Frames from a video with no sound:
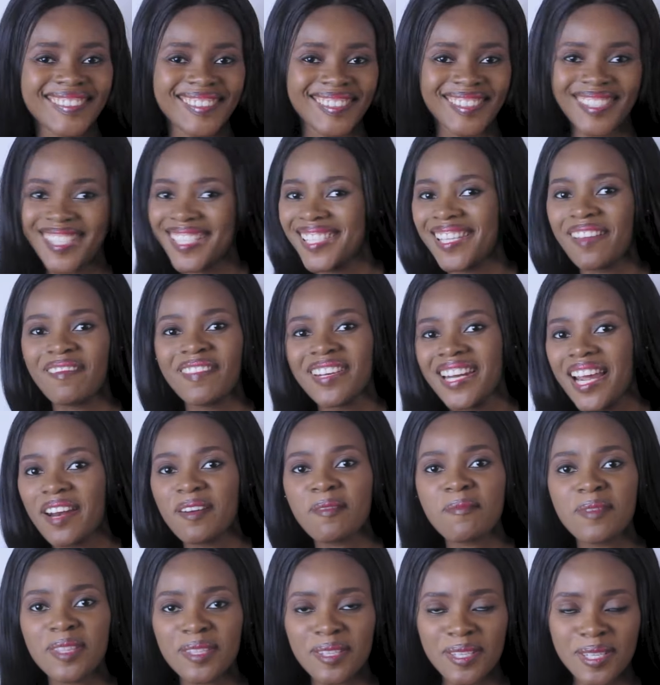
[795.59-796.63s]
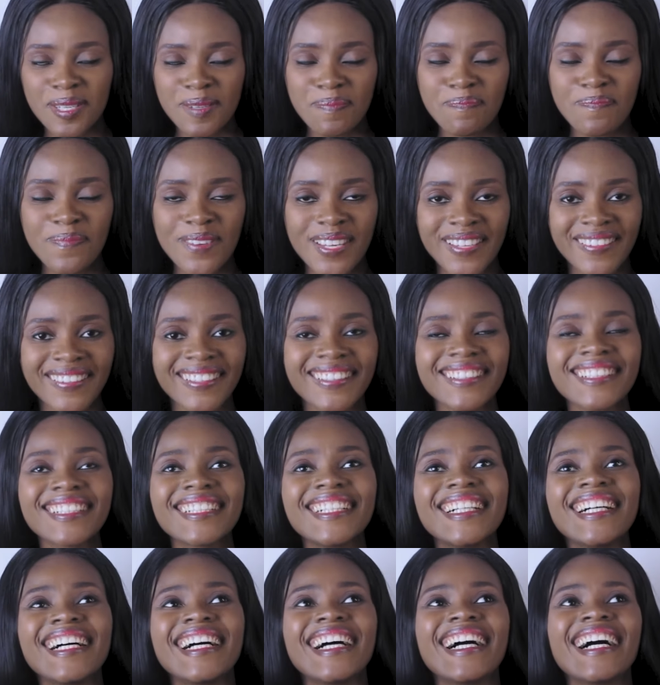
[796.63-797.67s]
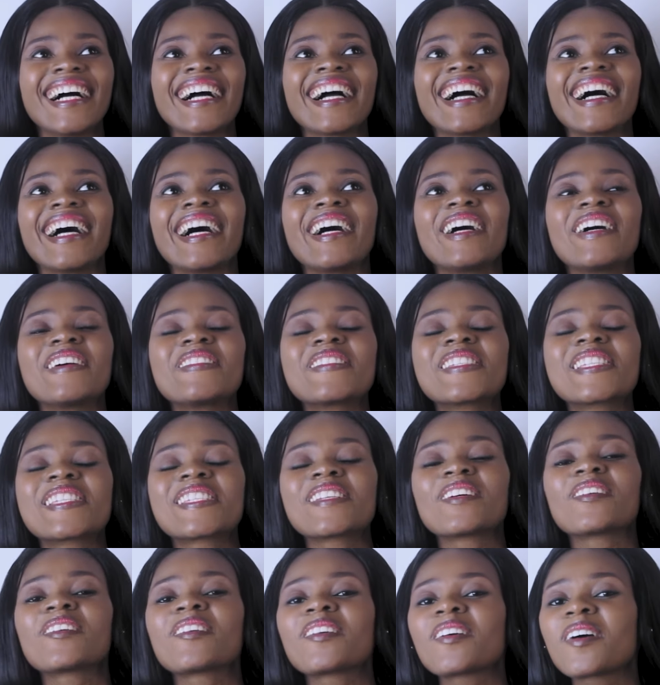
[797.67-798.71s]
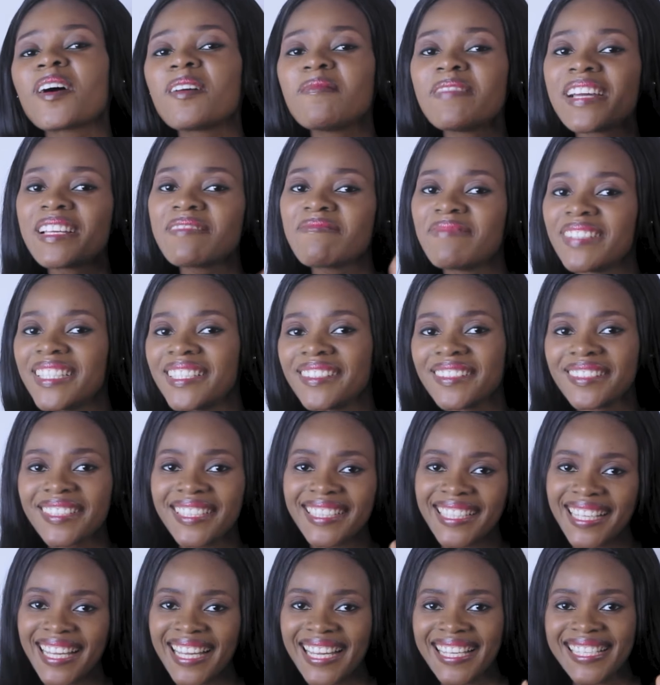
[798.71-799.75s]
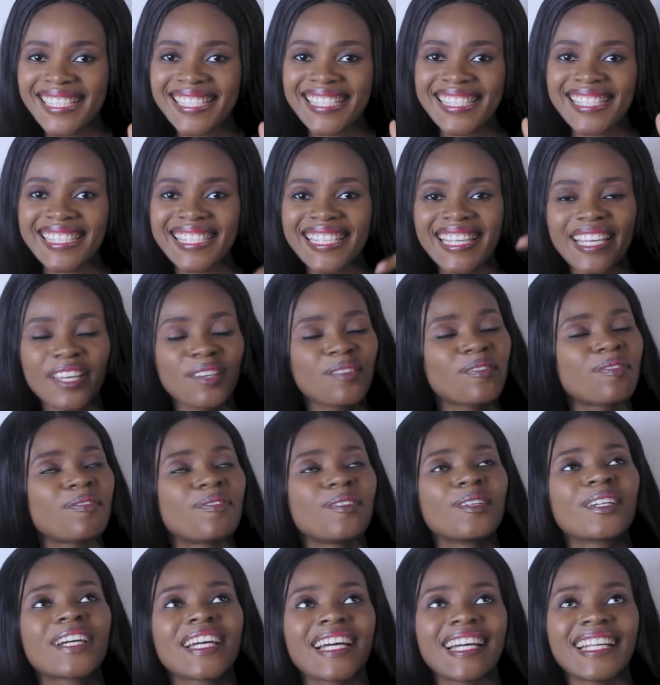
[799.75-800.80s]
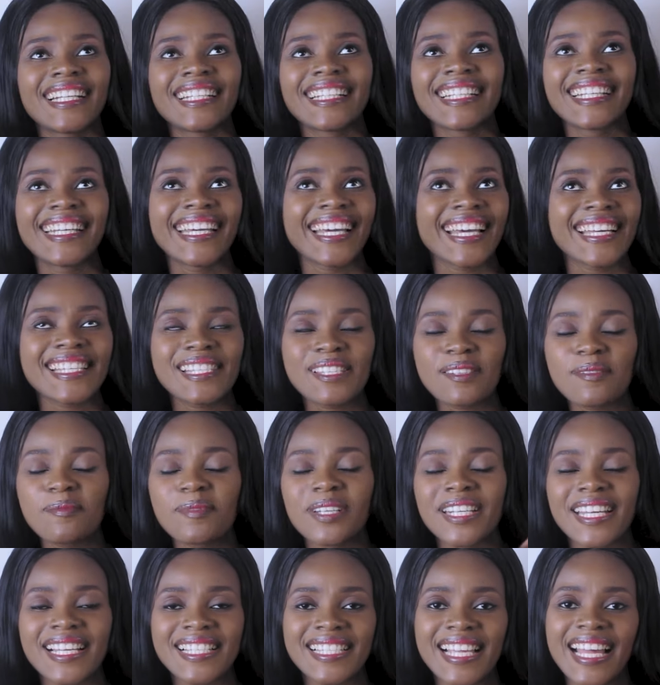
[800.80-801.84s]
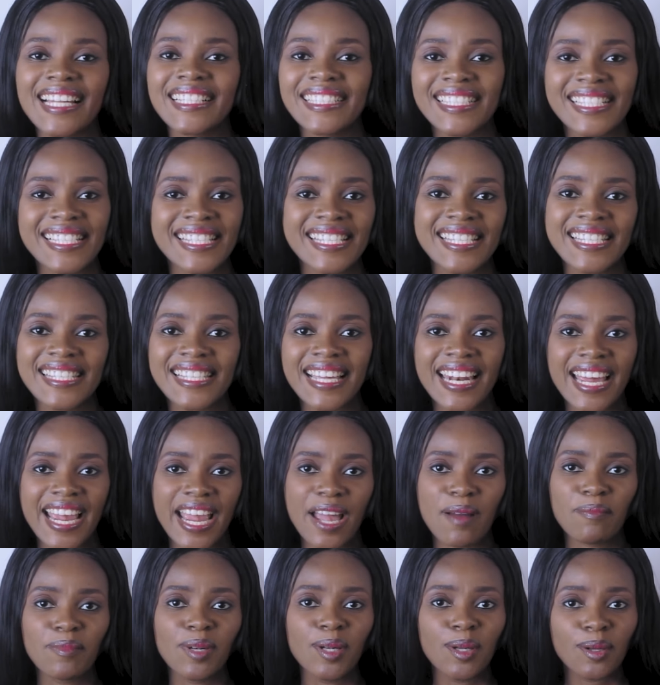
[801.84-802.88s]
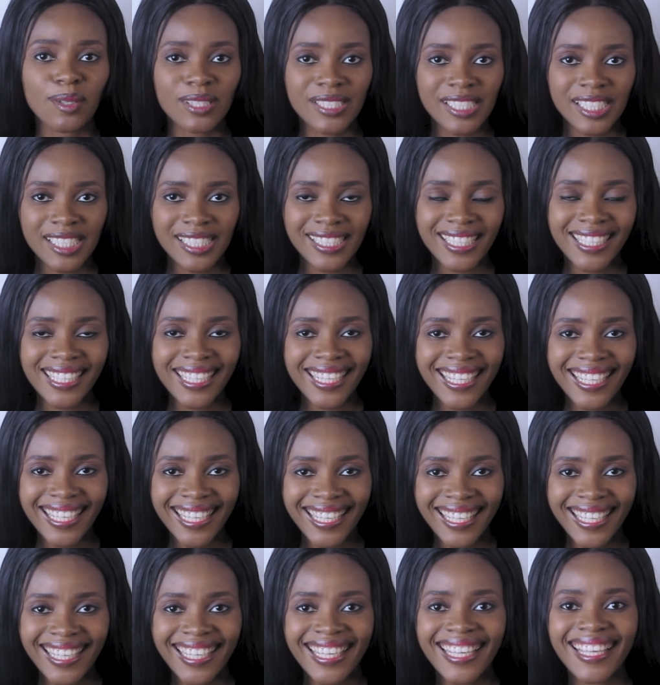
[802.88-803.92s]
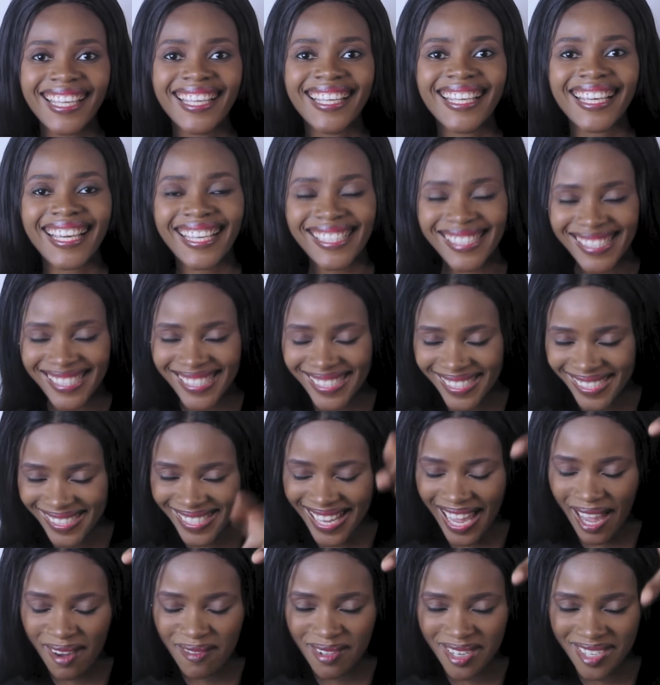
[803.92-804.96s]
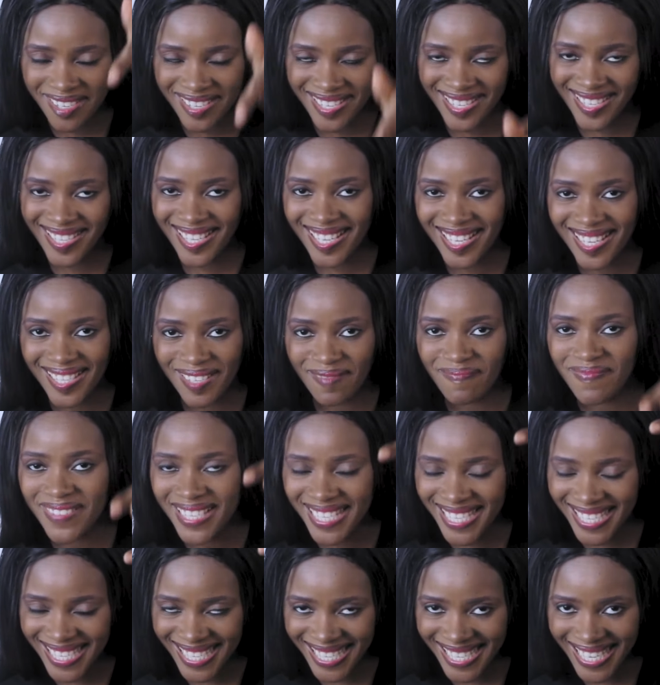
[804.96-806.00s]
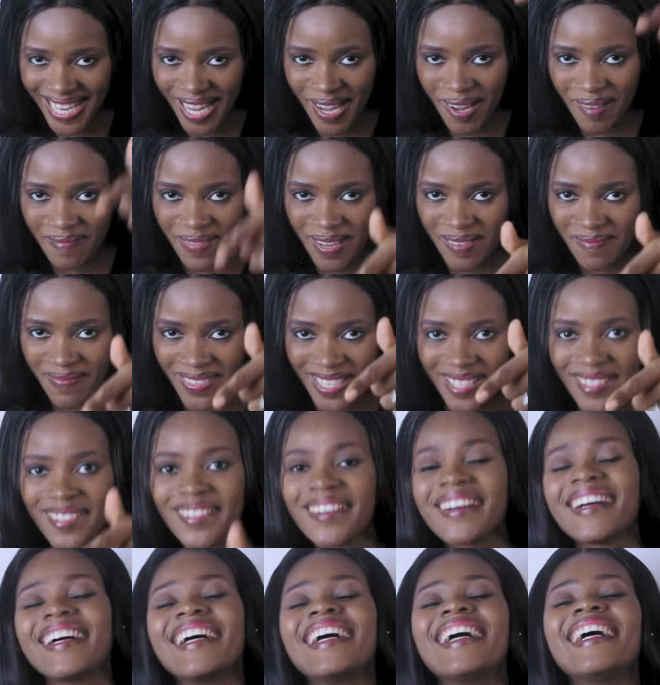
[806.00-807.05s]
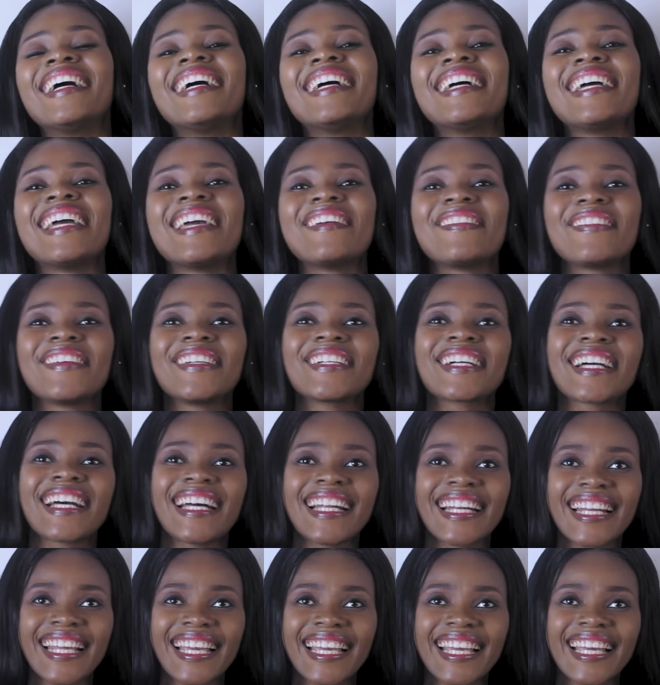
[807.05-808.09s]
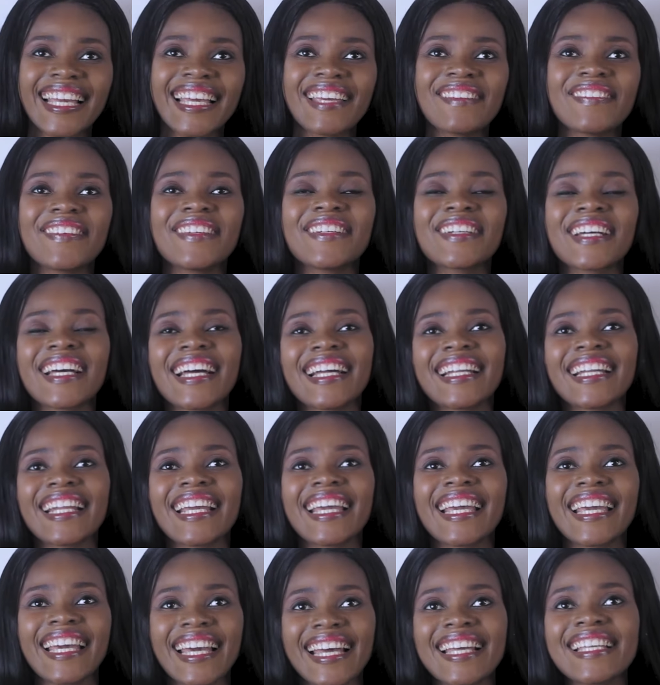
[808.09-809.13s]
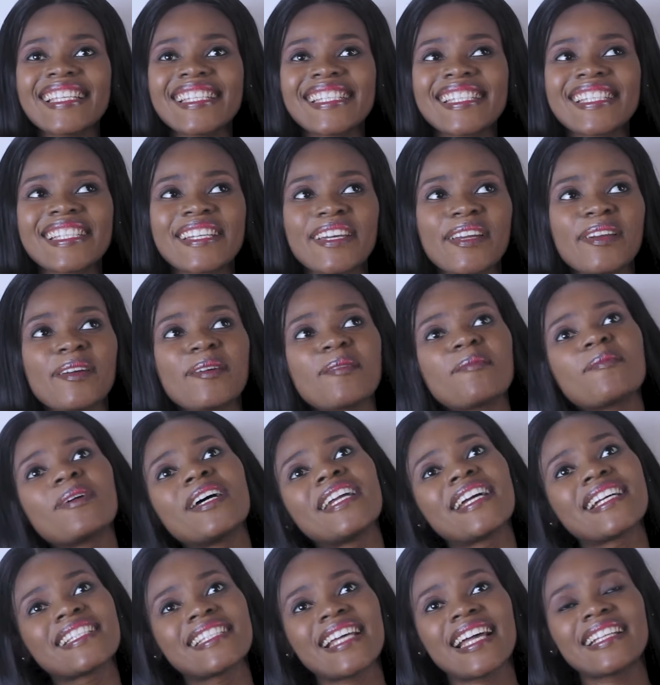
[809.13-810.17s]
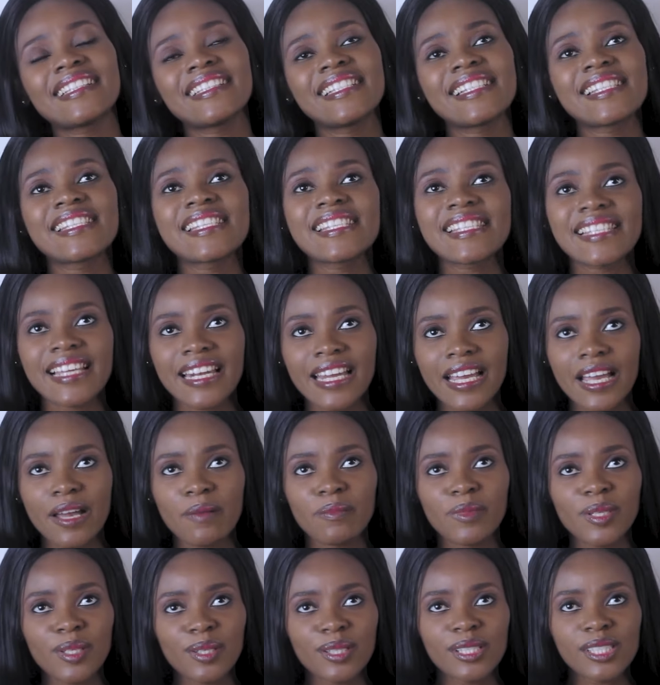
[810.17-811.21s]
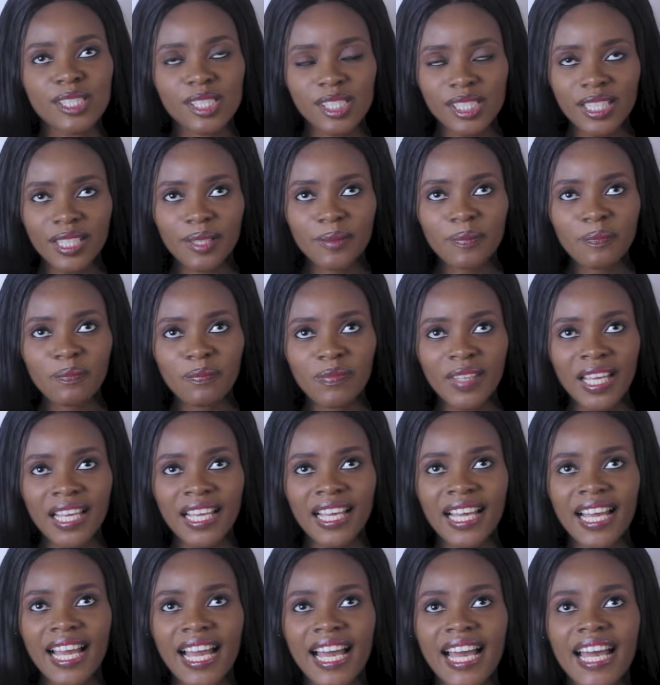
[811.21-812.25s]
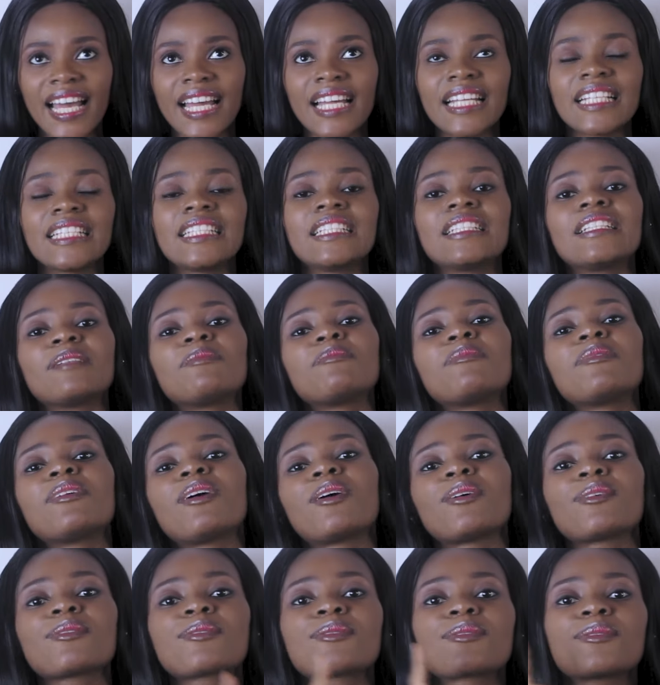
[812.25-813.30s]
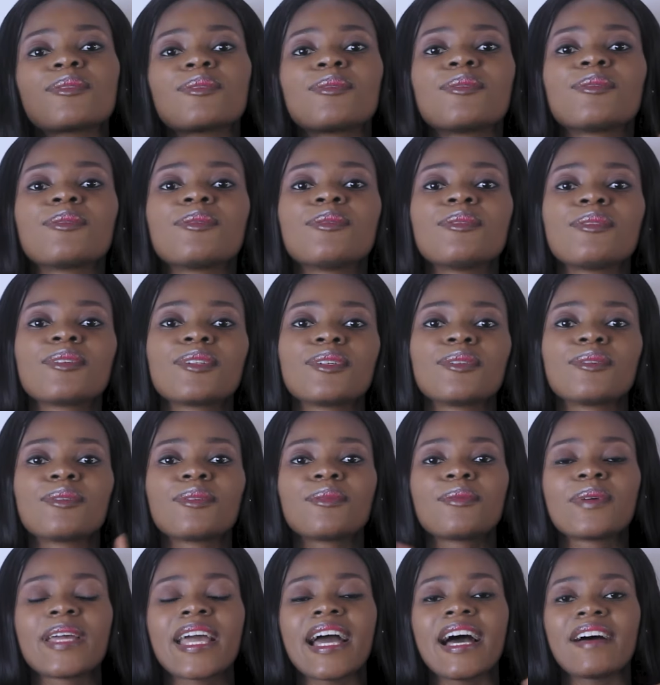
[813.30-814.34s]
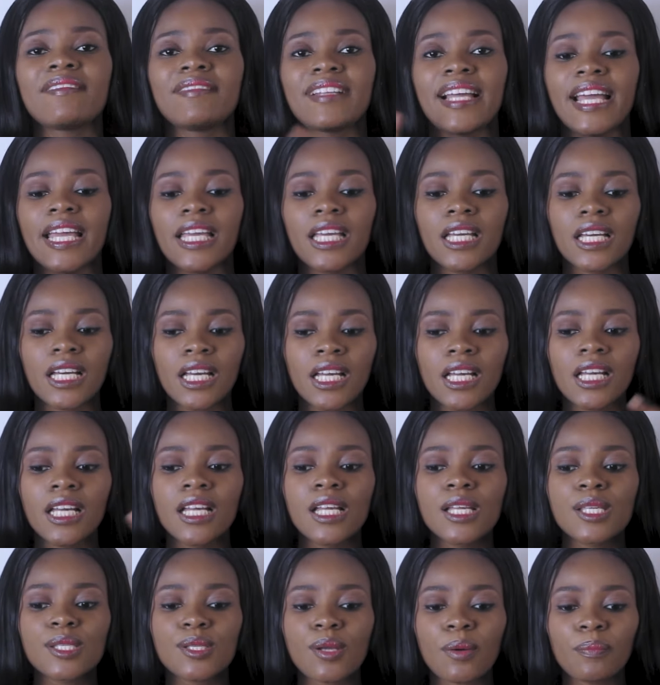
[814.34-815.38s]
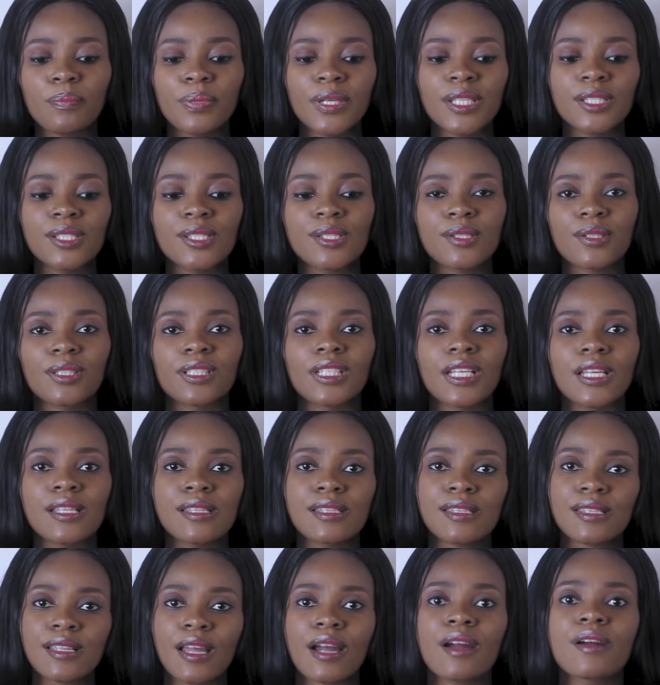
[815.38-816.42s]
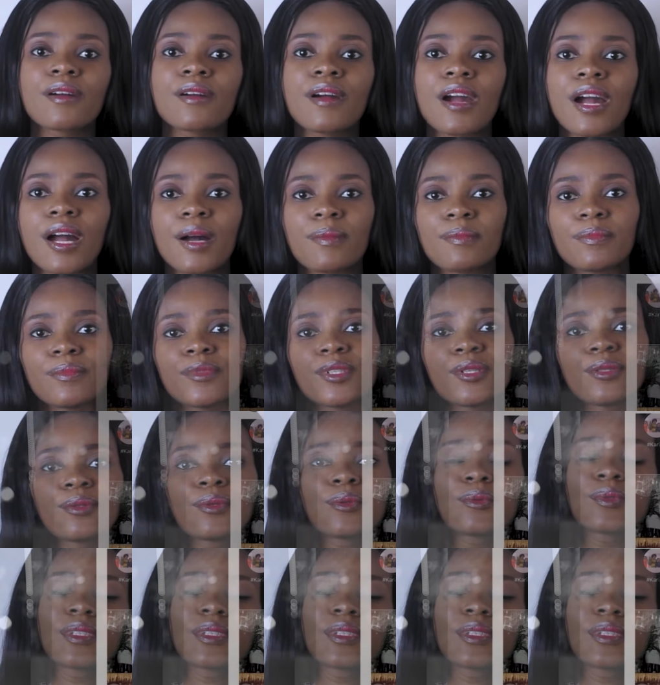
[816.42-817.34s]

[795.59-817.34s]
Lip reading: just everything. I don't want to spill. So comment below, guys, if you can guess what exactly it is that I am launching. Yes, I want to see it. Please comment below if you can guess, you know, what exactly it is that I am launching. And also, you know, we have like some pages on Instagram, you know,